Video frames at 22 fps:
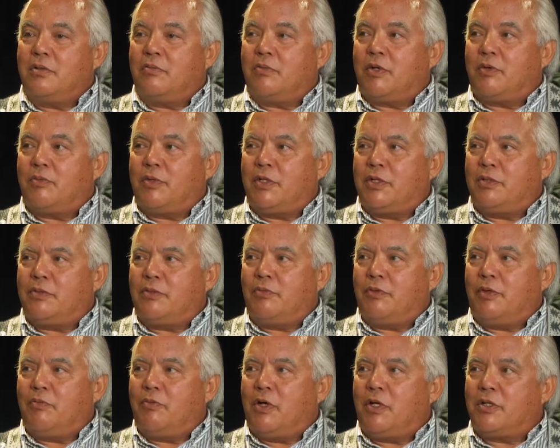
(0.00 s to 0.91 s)
but we
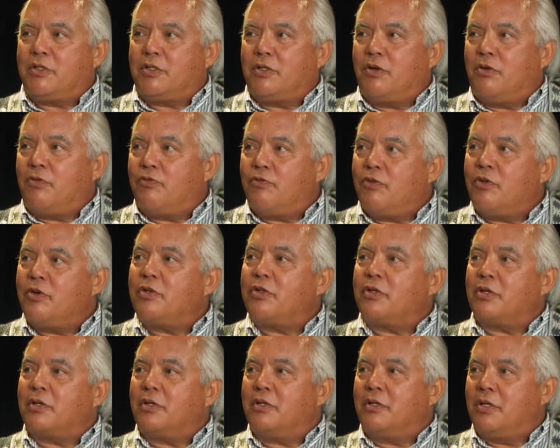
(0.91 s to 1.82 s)
want to go
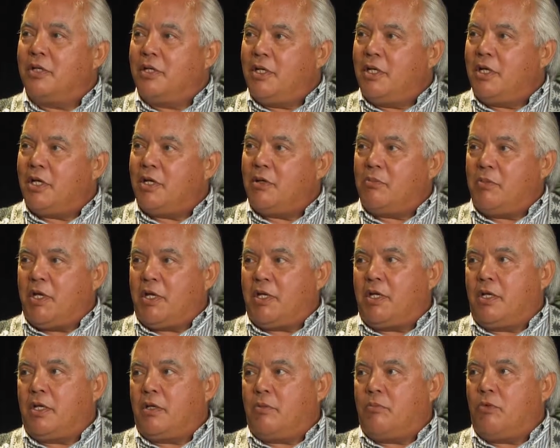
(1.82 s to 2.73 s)
further and
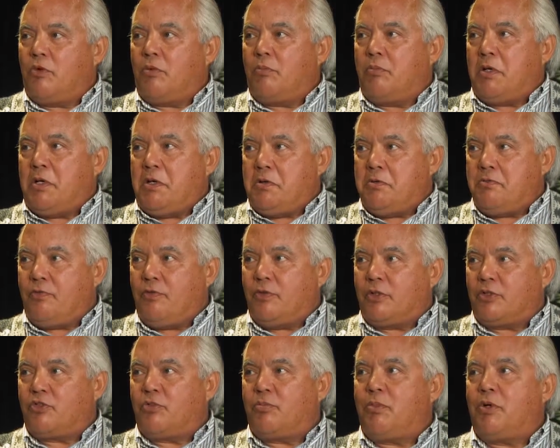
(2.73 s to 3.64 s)
make it a more
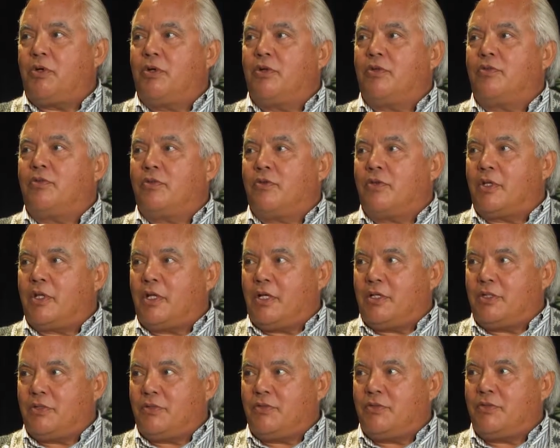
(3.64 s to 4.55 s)
meaningful experience so that,
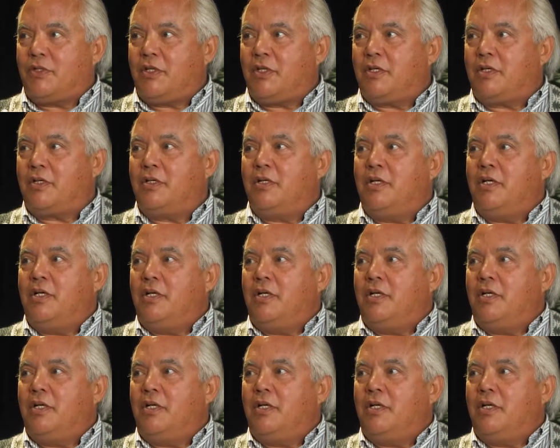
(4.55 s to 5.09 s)
as you say,